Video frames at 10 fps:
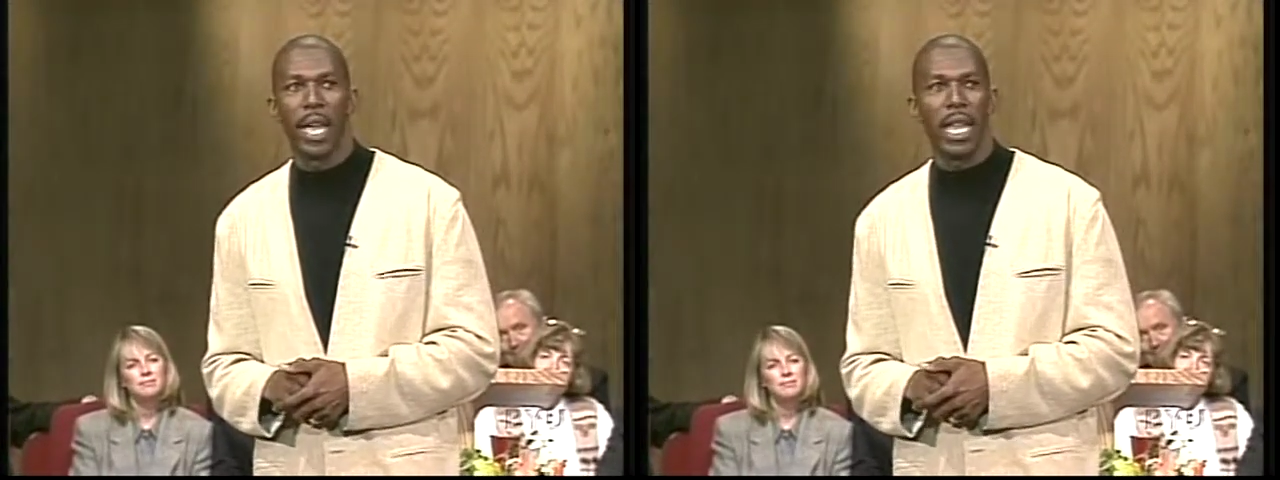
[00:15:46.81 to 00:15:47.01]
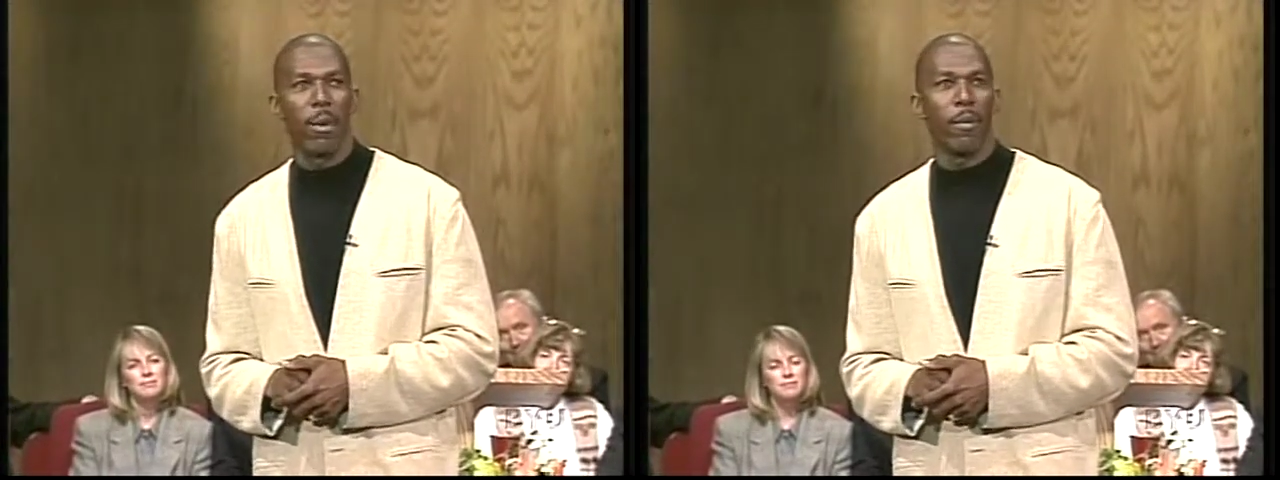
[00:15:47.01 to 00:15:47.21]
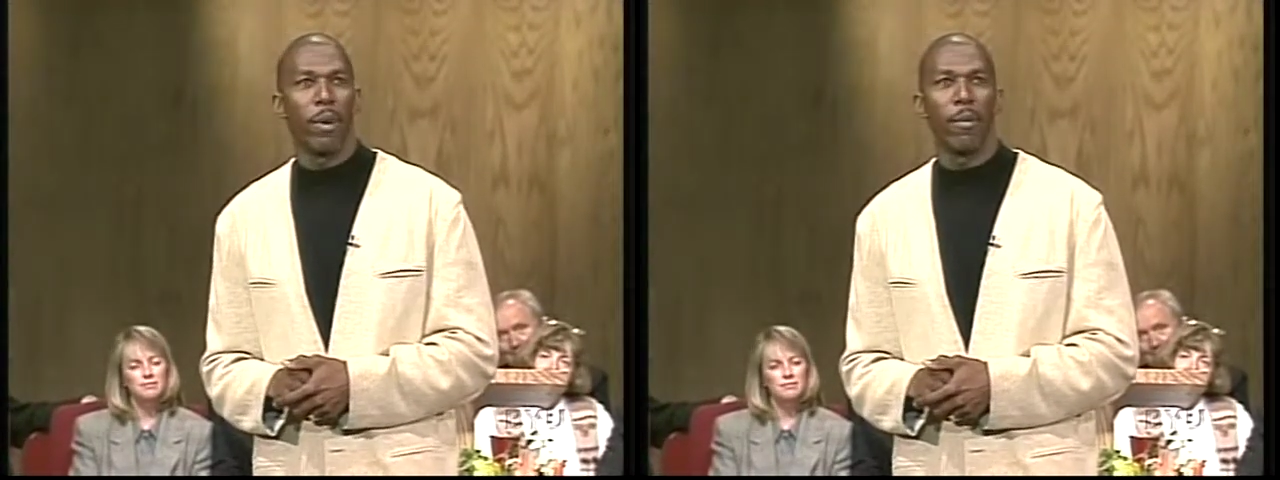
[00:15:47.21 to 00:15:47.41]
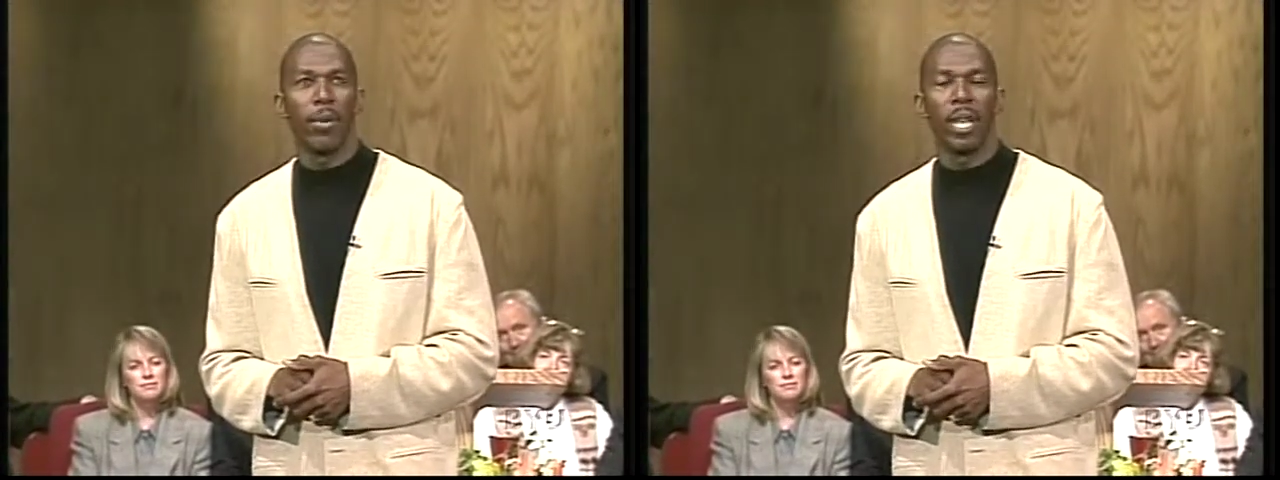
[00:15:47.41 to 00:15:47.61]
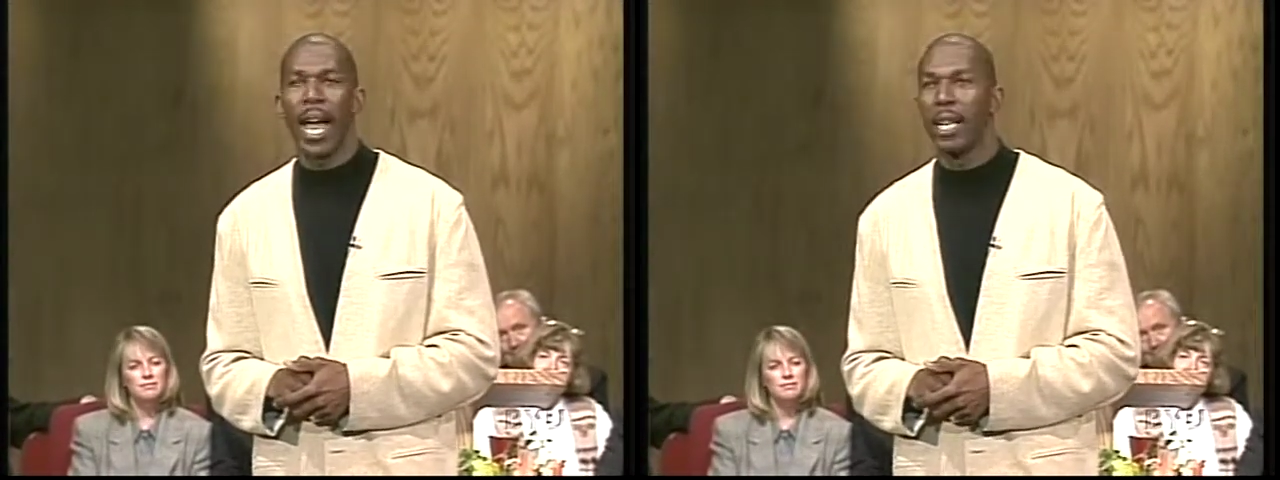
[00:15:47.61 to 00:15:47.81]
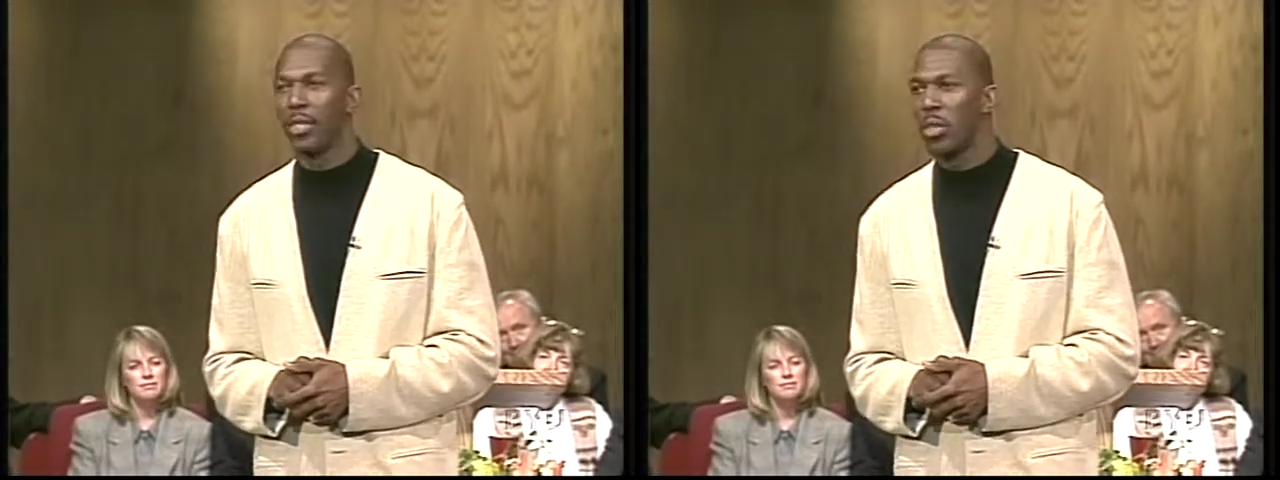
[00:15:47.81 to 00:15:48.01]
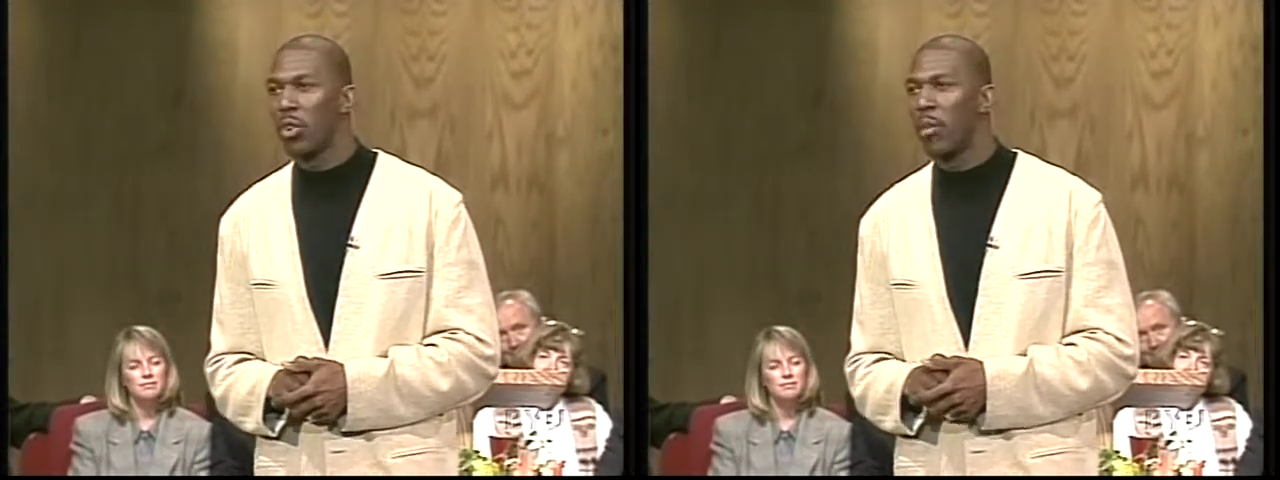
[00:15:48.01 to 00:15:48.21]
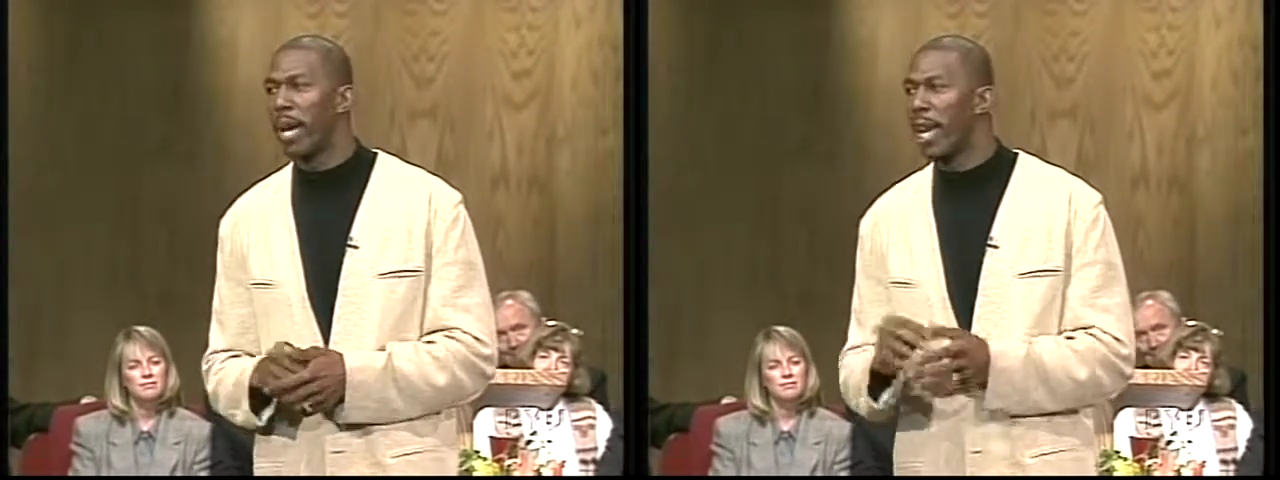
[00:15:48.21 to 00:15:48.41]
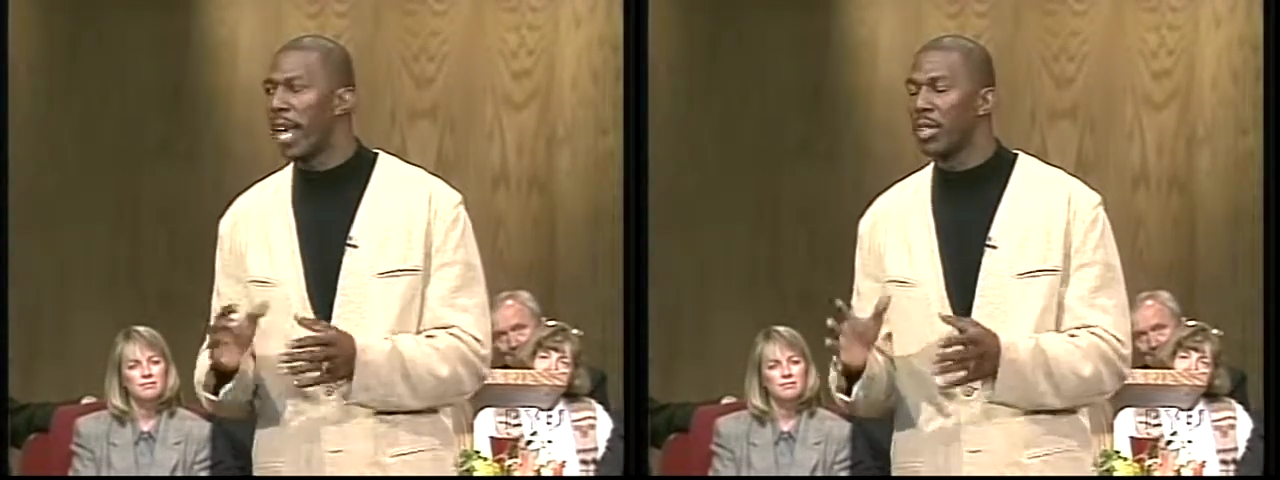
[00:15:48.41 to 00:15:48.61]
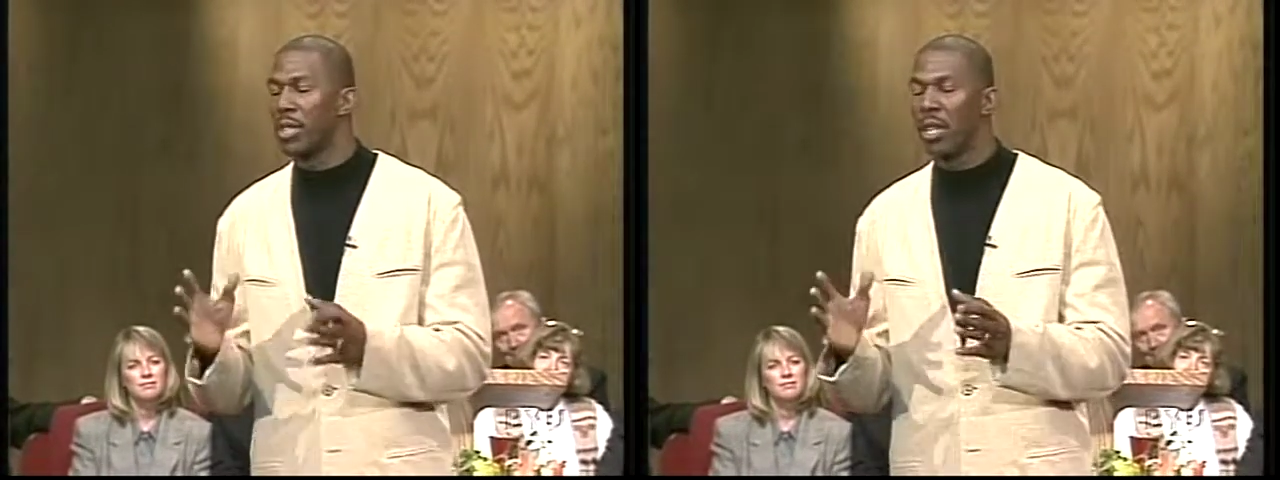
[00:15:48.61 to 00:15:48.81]
And I remember in high school, my
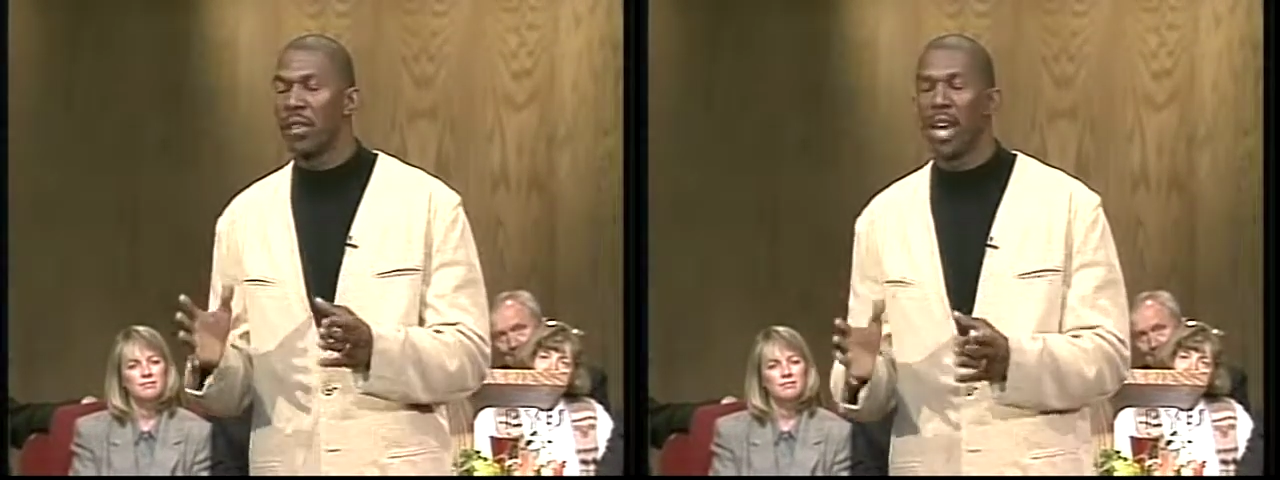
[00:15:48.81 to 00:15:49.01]
last year